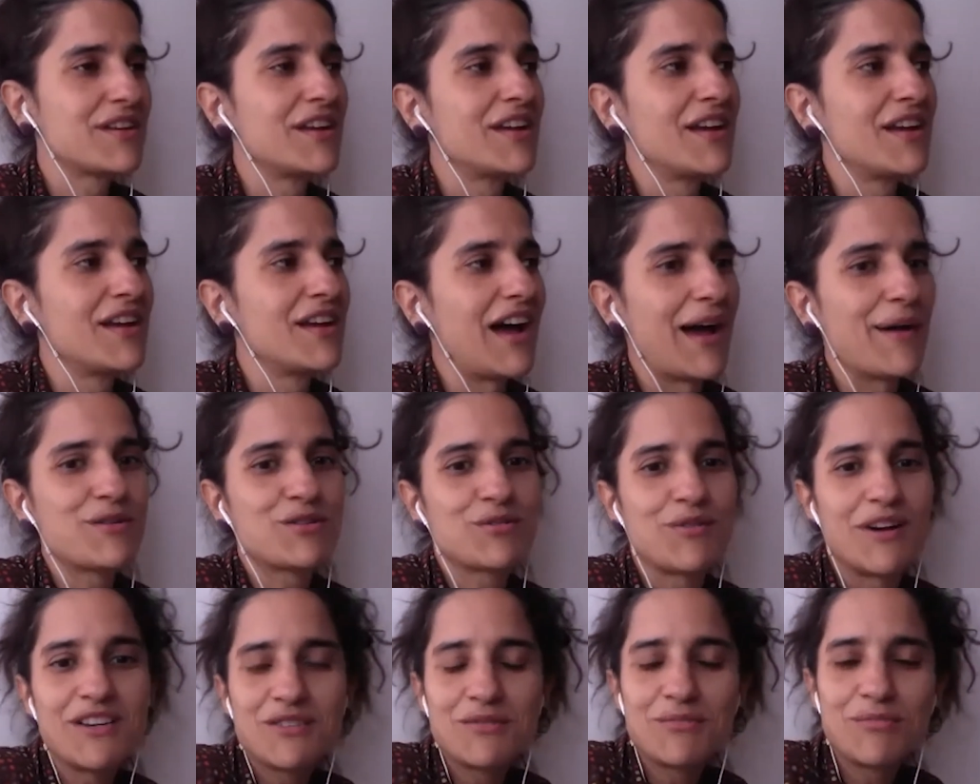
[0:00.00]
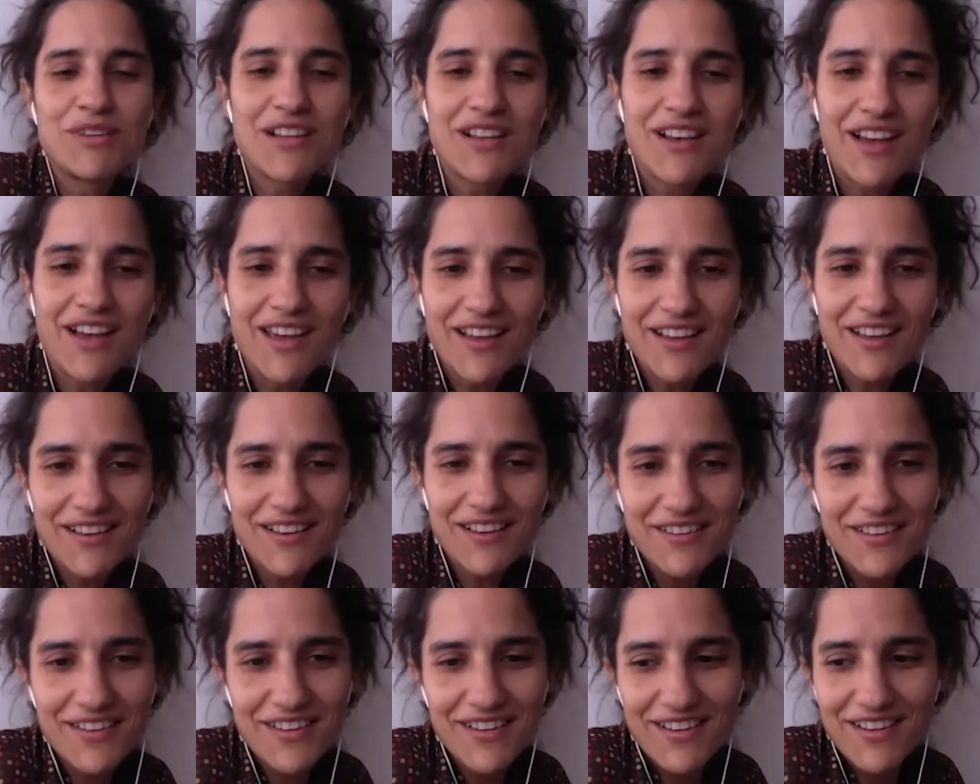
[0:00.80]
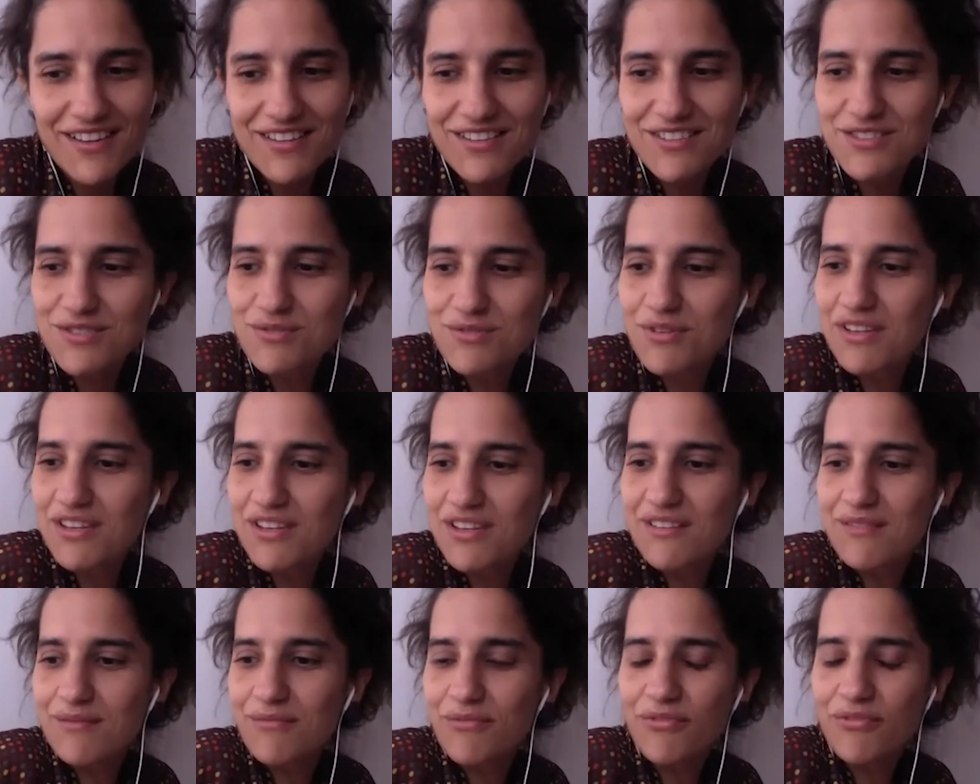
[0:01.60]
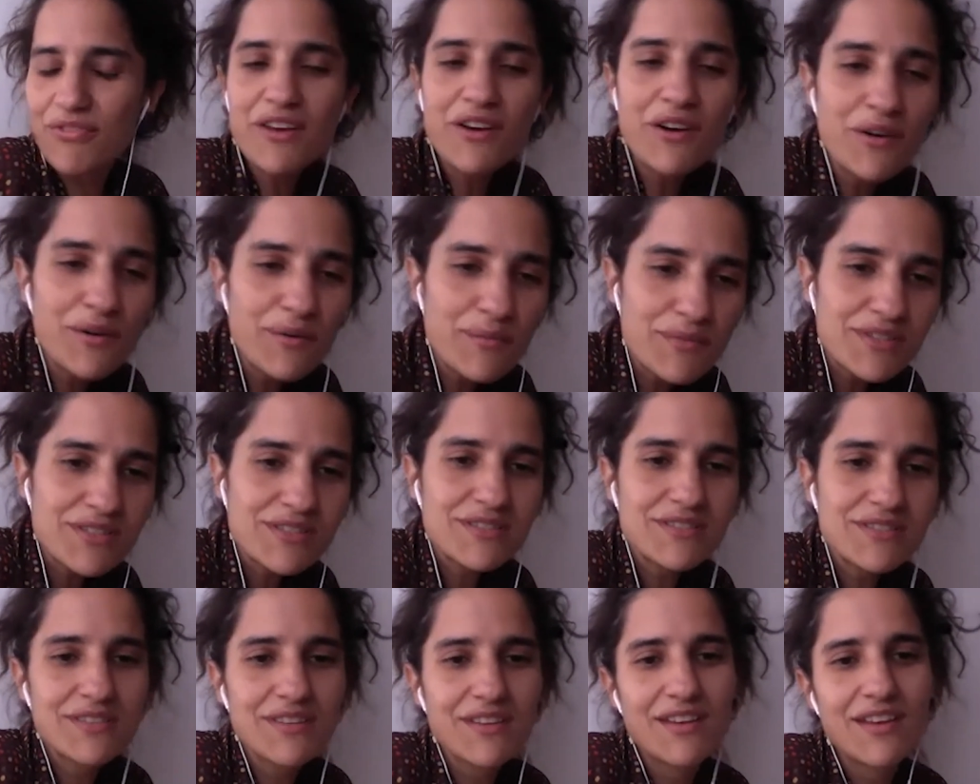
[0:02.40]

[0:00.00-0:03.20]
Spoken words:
trying to be like doing films,